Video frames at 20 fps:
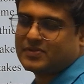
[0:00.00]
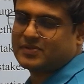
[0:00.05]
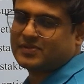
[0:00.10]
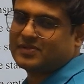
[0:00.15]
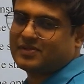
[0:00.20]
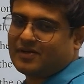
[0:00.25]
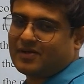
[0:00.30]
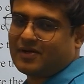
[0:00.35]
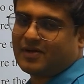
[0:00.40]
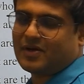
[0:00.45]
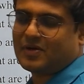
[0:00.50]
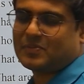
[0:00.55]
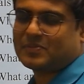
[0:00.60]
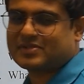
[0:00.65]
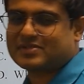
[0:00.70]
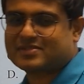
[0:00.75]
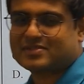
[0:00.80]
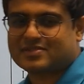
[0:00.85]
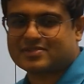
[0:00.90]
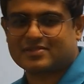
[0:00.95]
how much
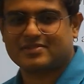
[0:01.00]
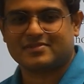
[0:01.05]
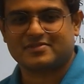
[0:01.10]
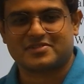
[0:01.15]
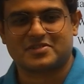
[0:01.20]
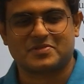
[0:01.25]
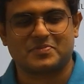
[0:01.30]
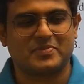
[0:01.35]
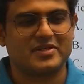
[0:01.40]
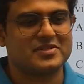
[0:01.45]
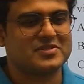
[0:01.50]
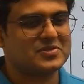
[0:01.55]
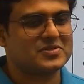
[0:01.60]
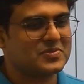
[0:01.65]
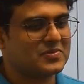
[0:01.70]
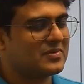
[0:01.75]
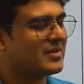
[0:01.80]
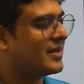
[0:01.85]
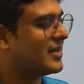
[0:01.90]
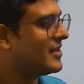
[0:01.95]
space you
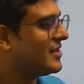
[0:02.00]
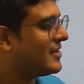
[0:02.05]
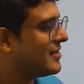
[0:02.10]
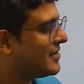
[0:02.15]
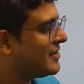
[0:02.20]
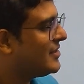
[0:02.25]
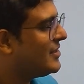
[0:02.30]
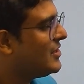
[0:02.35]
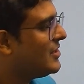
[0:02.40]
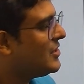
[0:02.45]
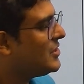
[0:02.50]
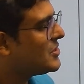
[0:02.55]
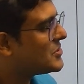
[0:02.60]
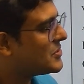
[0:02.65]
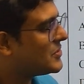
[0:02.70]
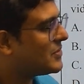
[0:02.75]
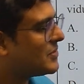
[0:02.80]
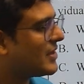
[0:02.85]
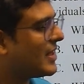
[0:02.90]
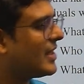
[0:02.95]
write?
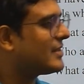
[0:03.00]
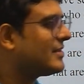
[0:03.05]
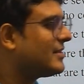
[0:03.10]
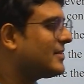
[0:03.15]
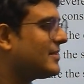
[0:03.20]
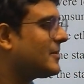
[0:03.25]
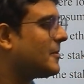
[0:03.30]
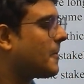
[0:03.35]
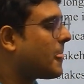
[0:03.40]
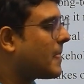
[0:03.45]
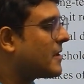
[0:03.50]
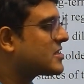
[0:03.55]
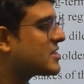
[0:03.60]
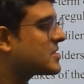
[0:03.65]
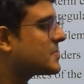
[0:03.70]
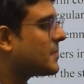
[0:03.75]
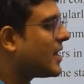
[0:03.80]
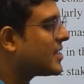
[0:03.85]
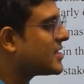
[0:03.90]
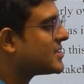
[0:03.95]
So rather, a
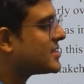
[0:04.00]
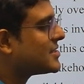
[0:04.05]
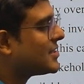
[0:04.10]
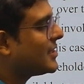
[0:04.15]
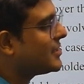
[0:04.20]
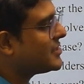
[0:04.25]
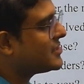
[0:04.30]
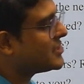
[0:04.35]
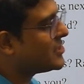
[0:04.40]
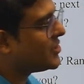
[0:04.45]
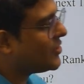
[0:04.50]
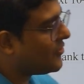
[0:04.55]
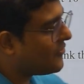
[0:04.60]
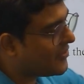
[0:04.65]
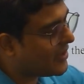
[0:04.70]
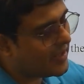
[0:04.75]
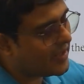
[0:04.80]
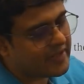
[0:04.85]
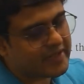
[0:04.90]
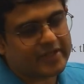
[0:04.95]
smart strategy of
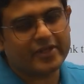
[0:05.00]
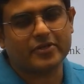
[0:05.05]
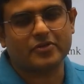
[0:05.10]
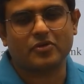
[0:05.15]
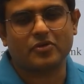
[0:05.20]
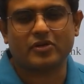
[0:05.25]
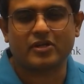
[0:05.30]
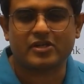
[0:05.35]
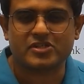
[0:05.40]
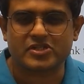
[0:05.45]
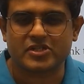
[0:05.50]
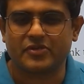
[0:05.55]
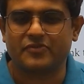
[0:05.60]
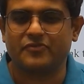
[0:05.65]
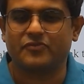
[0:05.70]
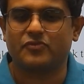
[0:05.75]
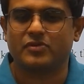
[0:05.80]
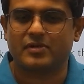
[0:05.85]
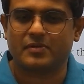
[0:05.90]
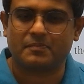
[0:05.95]
writing
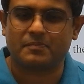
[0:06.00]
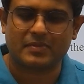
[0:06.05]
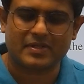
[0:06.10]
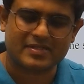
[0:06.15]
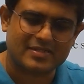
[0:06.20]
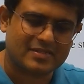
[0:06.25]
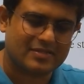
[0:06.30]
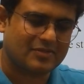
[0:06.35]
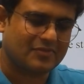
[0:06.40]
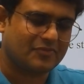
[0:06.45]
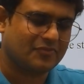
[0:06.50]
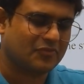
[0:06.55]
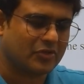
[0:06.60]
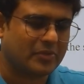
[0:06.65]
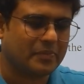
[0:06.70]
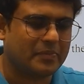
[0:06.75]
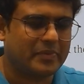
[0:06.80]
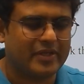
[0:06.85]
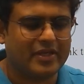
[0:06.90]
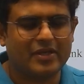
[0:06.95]
introduction would
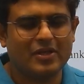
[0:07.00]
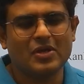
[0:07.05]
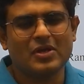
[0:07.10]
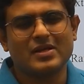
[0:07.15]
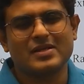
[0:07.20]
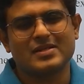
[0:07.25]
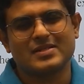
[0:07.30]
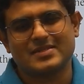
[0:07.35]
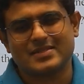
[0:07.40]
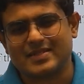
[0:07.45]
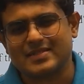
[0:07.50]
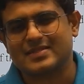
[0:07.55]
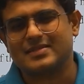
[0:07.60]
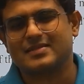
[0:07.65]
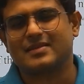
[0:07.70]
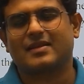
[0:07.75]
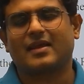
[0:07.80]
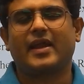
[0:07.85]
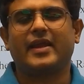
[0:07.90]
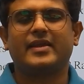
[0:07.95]
be just
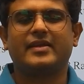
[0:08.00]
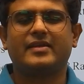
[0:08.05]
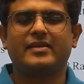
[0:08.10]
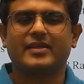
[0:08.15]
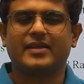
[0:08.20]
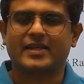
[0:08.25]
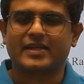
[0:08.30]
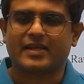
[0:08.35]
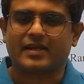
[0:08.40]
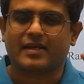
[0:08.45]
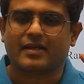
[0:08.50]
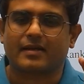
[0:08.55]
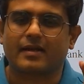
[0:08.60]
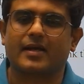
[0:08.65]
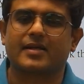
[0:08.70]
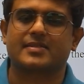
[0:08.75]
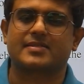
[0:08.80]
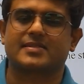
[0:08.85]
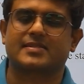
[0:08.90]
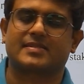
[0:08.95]
write in
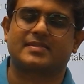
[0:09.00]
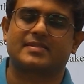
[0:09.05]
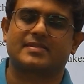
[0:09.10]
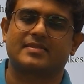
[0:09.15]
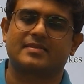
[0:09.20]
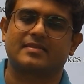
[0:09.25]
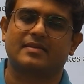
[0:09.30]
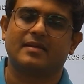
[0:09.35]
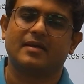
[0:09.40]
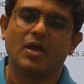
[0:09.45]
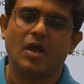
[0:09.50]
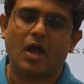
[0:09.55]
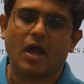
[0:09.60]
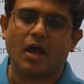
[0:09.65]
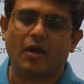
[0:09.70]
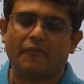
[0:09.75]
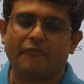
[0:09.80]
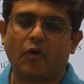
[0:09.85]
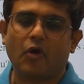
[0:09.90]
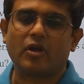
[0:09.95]
crux
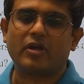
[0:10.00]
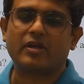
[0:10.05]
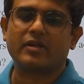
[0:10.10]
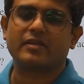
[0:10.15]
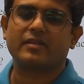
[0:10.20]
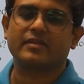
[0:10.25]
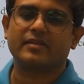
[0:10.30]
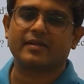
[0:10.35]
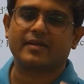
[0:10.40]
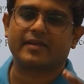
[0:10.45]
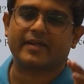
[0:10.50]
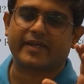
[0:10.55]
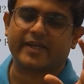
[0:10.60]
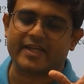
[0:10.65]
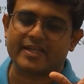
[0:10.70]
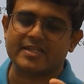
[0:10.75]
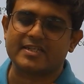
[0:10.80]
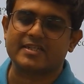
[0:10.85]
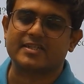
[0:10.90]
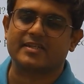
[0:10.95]
what the
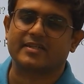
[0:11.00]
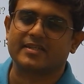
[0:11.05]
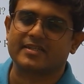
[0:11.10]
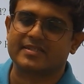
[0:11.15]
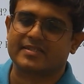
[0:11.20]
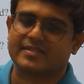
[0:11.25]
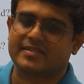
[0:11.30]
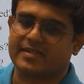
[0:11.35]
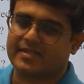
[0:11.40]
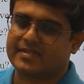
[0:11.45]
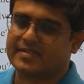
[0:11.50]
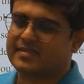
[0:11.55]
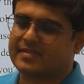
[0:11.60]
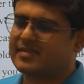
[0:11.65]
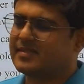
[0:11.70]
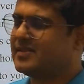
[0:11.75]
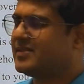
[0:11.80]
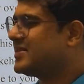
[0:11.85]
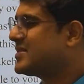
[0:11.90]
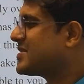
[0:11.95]
case study says.
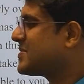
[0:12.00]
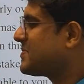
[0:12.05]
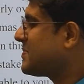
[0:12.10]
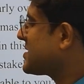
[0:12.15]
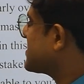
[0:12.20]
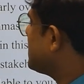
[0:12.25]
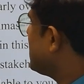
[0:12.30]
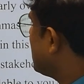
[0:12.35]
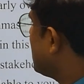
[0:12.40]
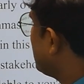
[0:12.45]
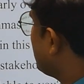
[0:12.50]
See, this must be around